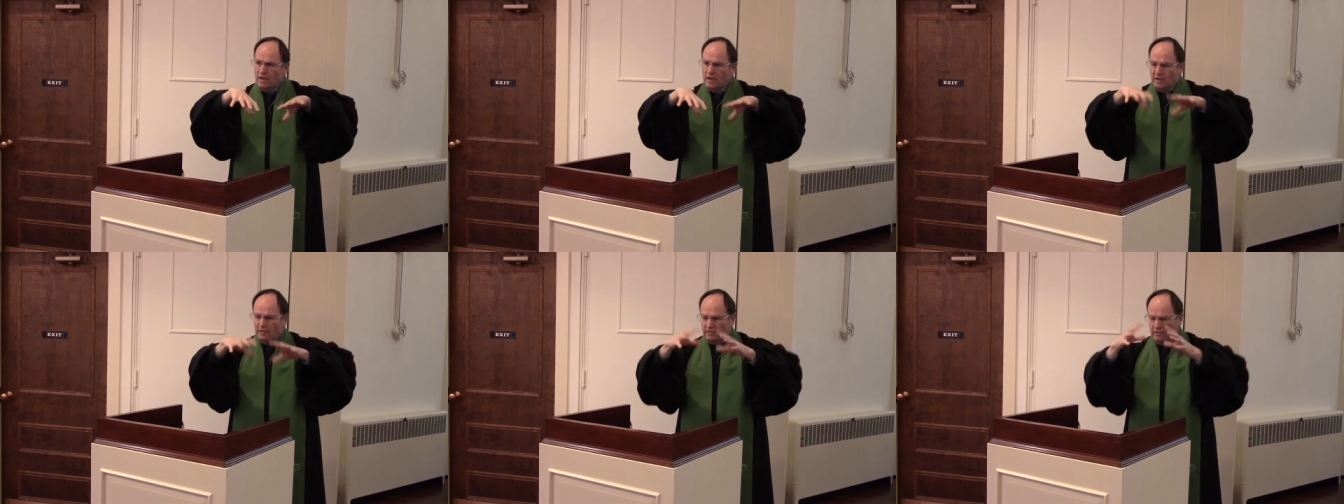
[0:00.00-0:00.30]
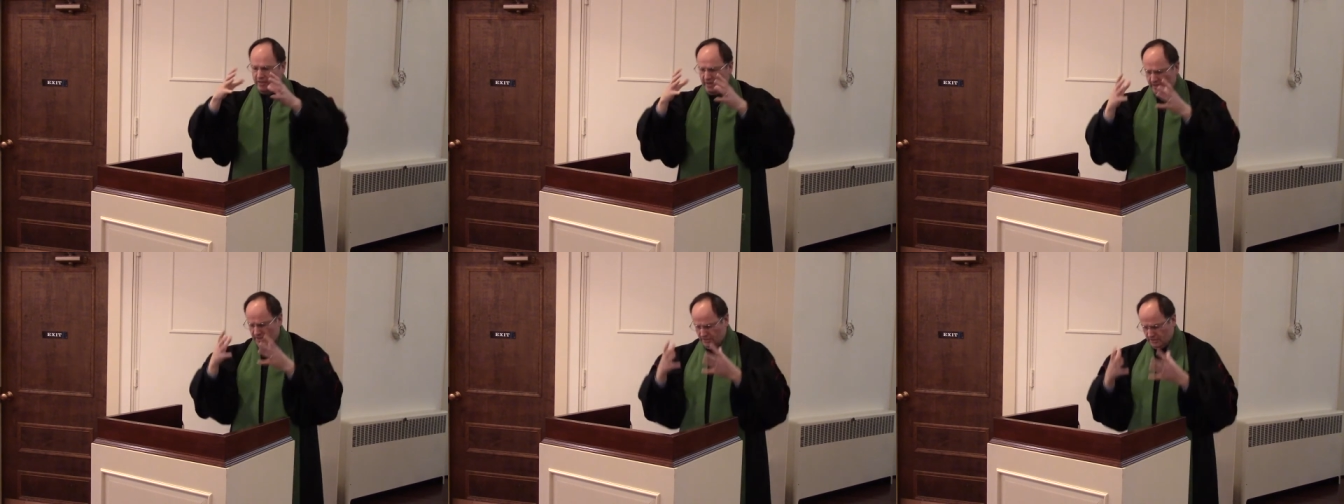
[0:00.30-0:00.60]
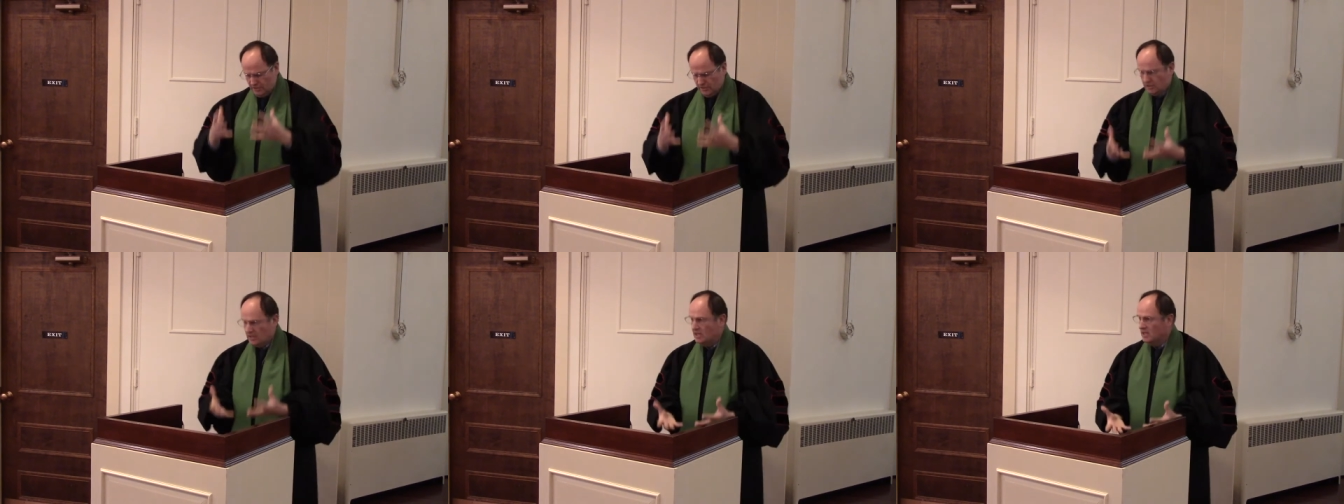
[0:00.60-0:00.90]
they
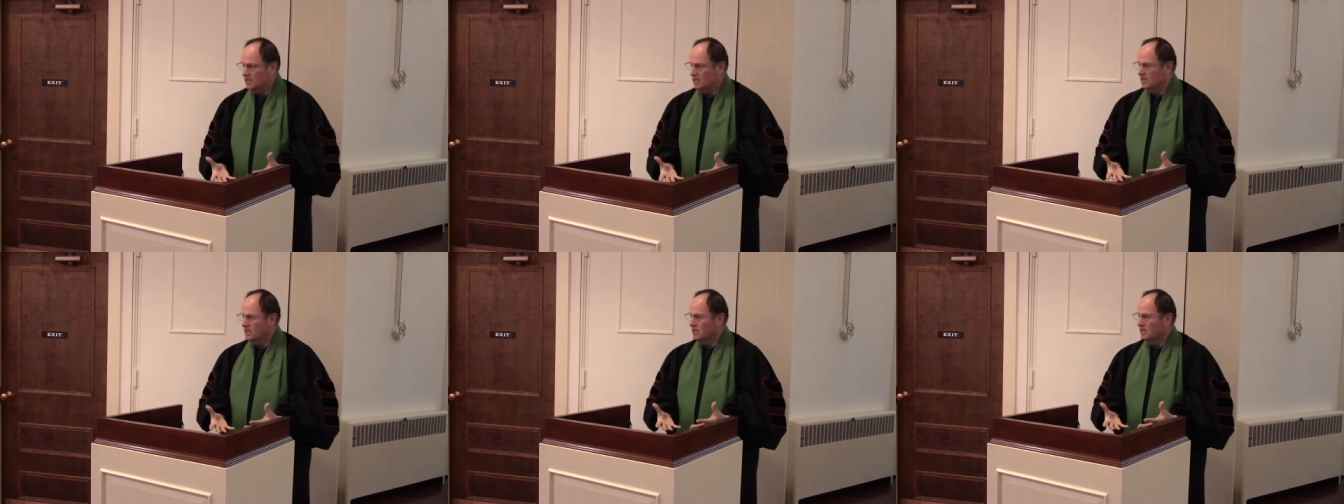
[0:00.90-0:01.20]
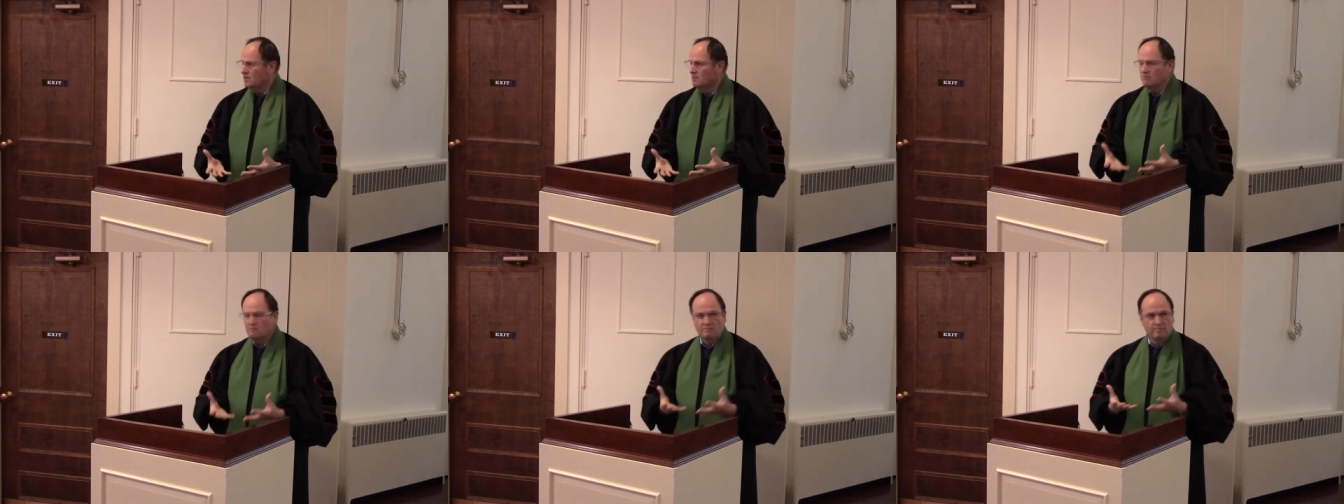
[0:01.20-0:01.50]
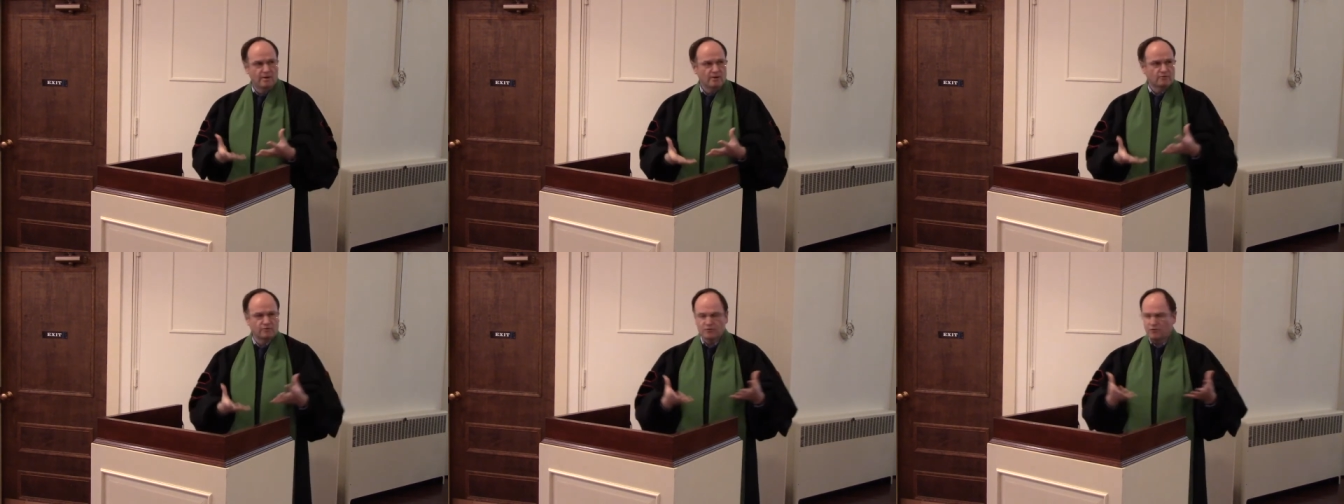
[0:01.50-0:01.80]
see
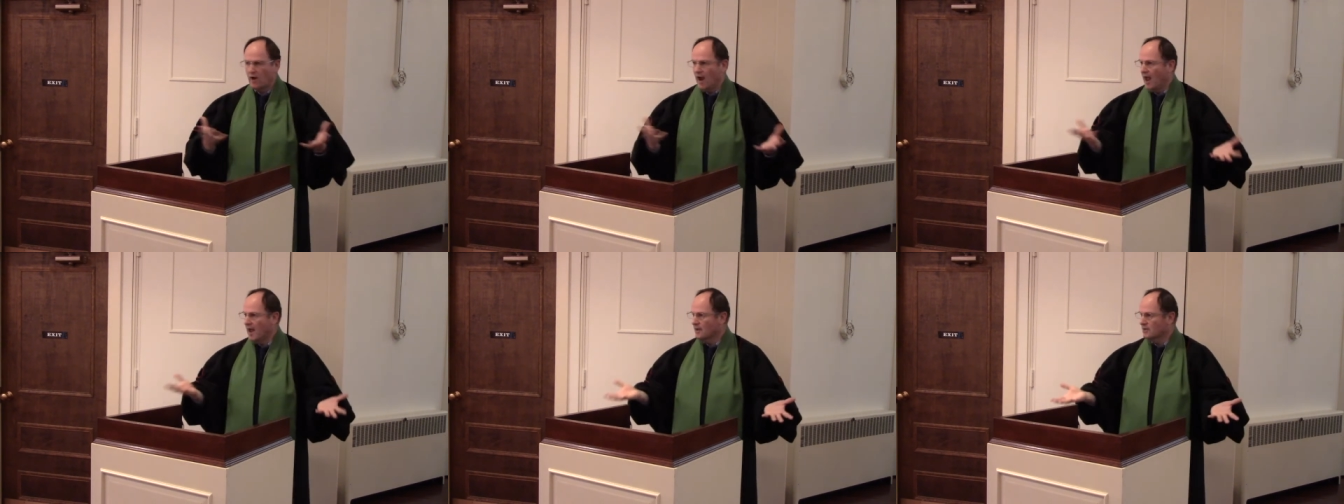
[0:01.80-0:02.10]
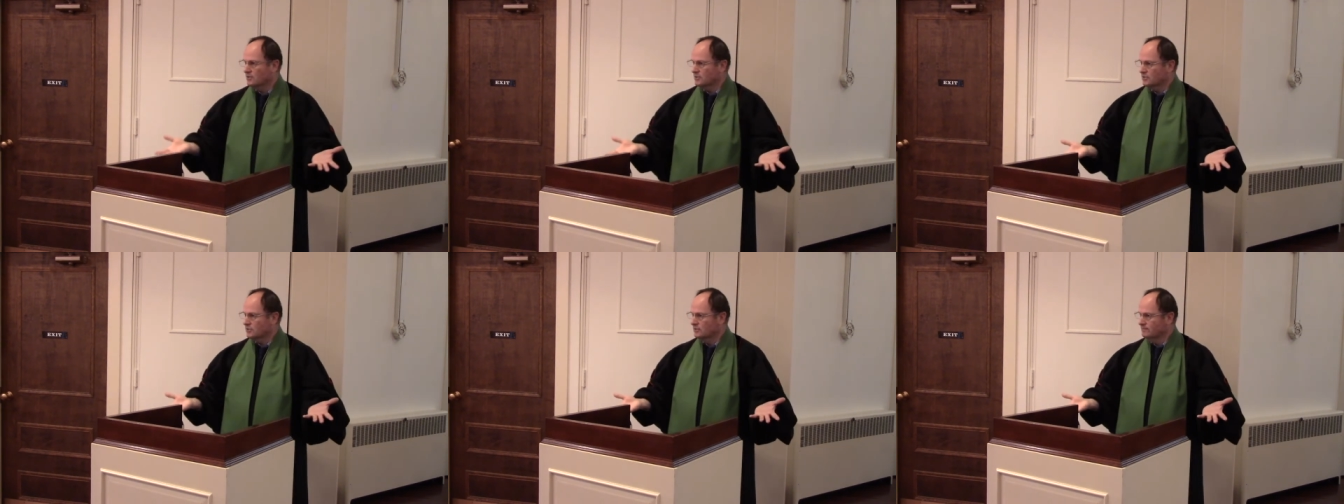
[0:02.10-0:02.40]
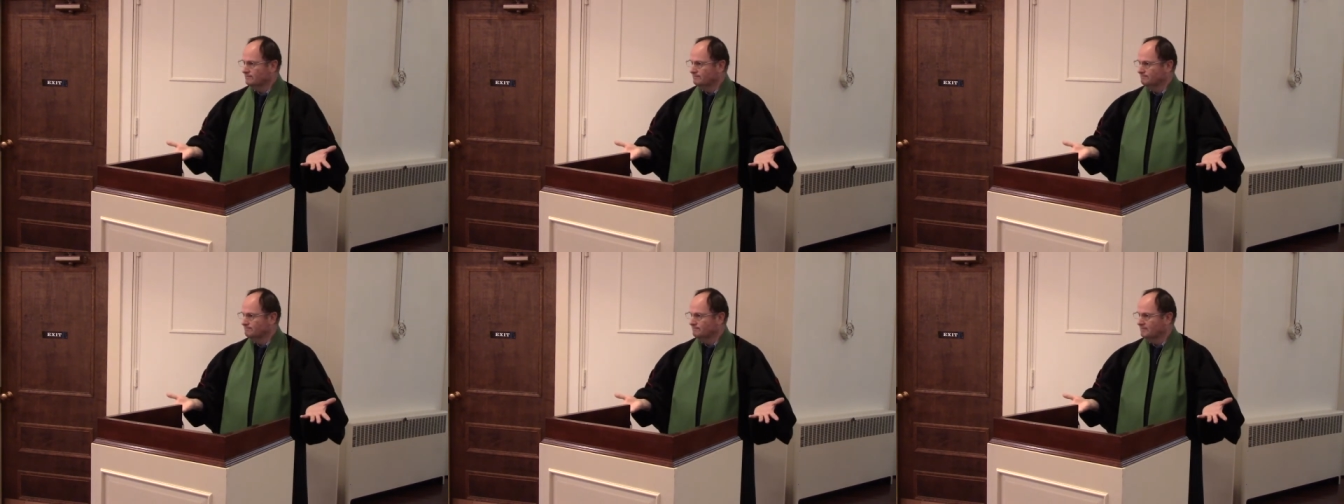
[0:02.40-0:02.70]
bear tracks,
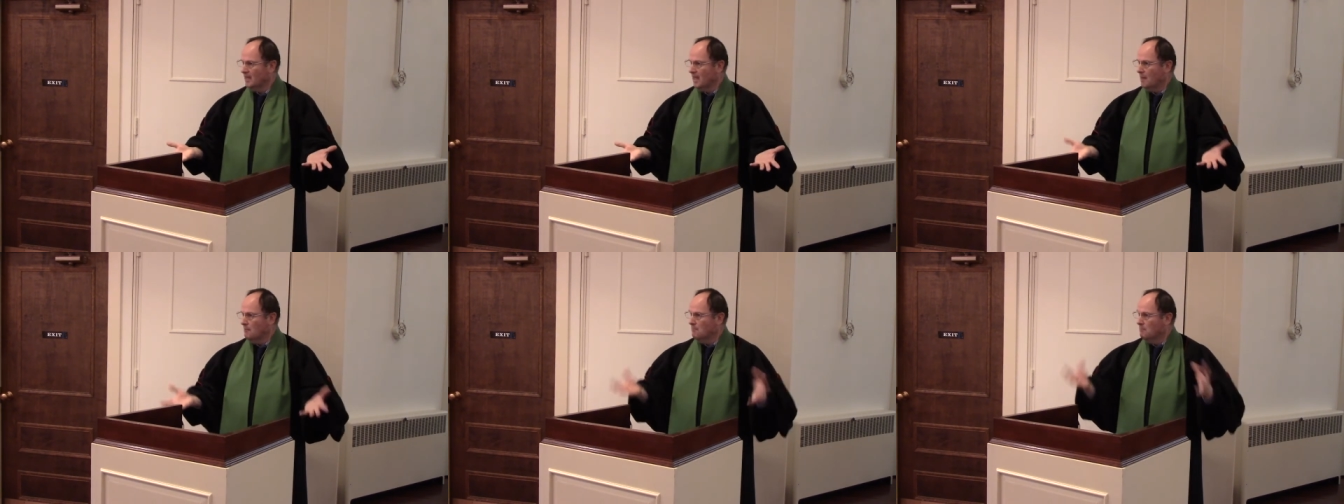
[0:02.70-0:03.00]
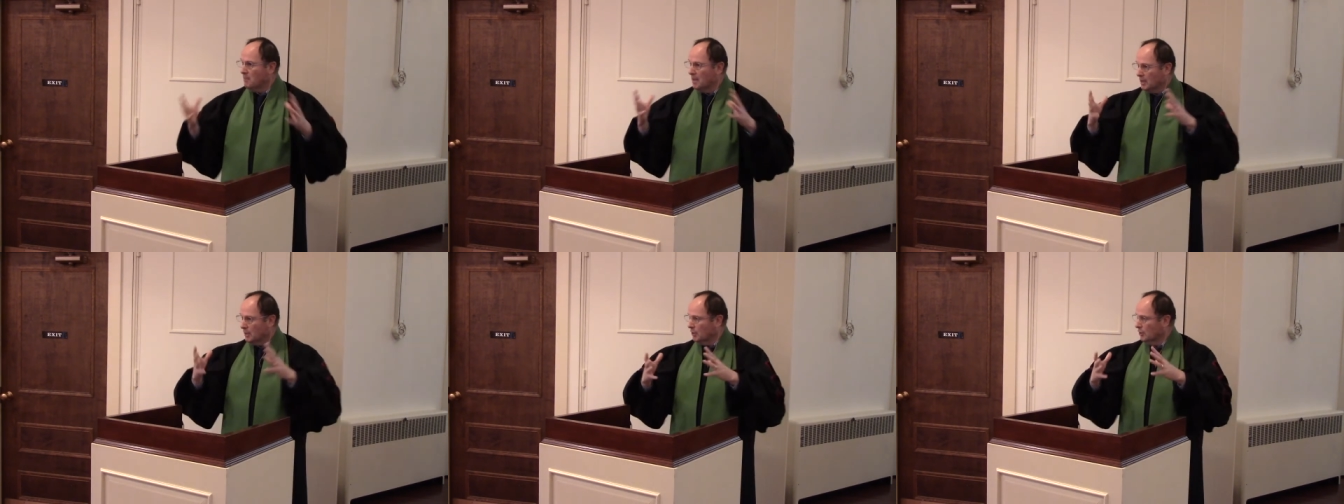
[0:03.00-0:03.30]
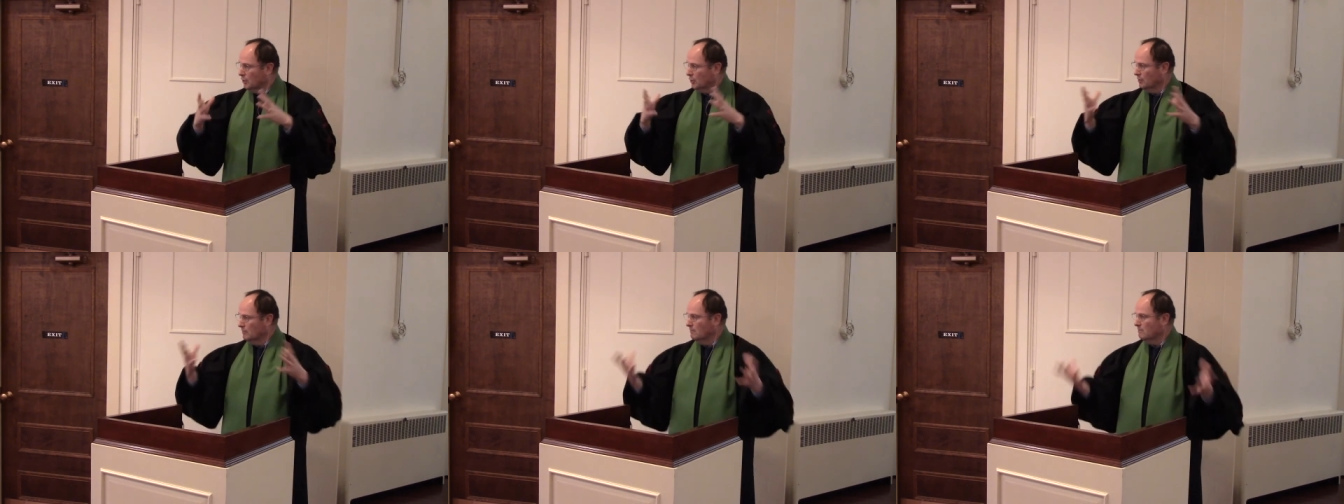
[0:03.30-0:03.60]

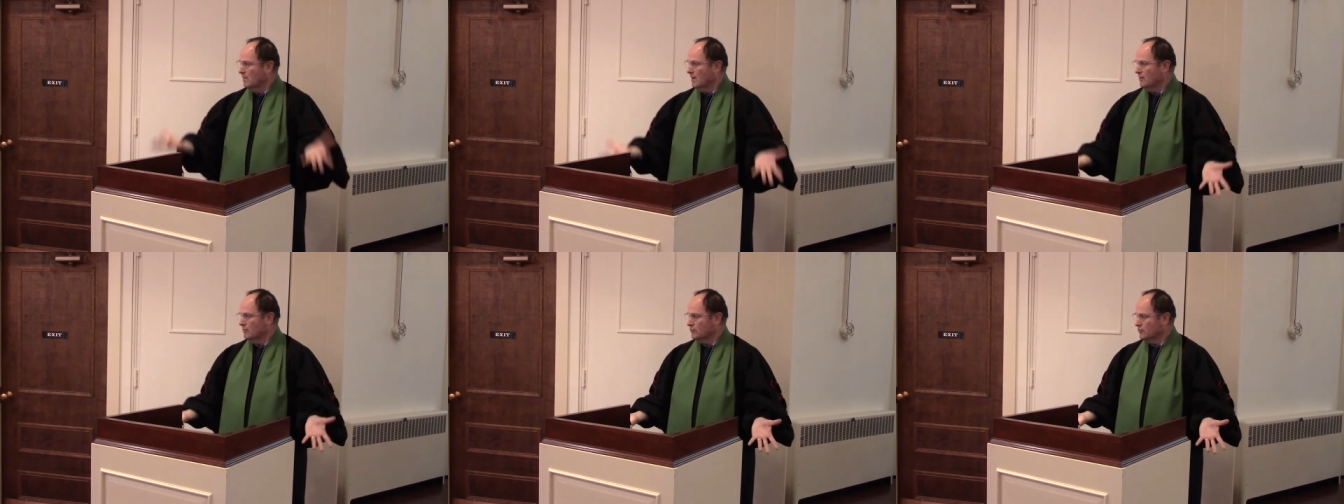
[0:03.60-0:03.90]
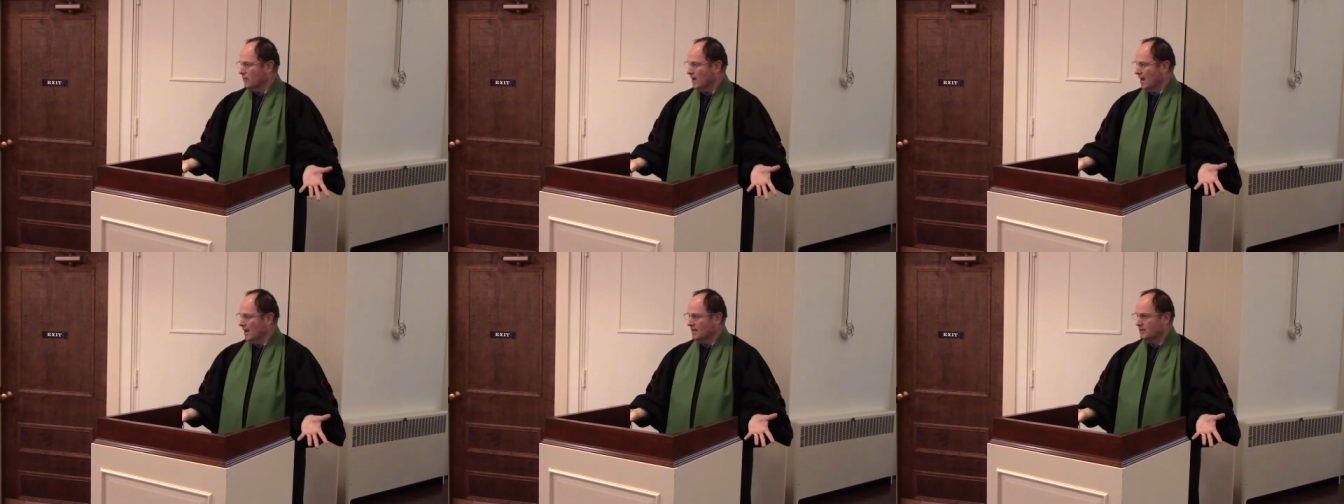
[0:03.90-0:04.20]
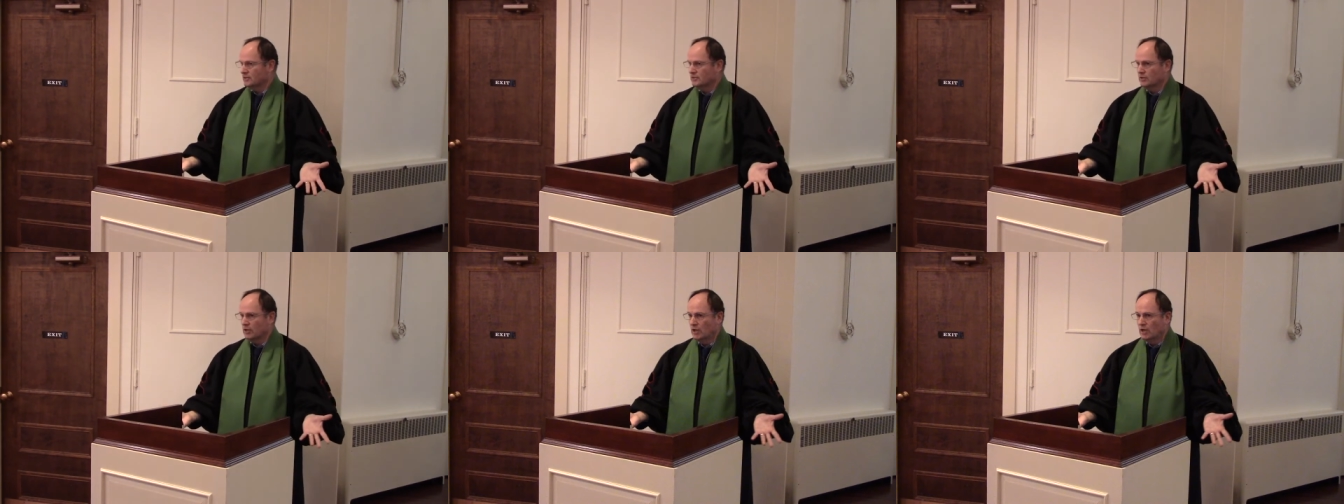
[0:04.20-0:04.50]
big bear
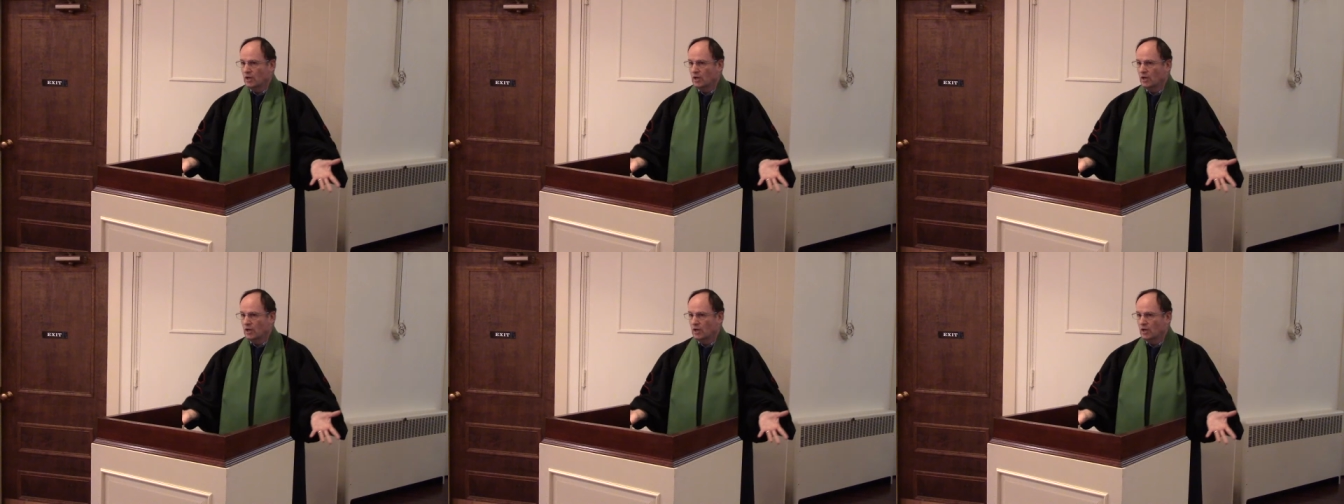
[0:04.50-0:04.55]
tracks.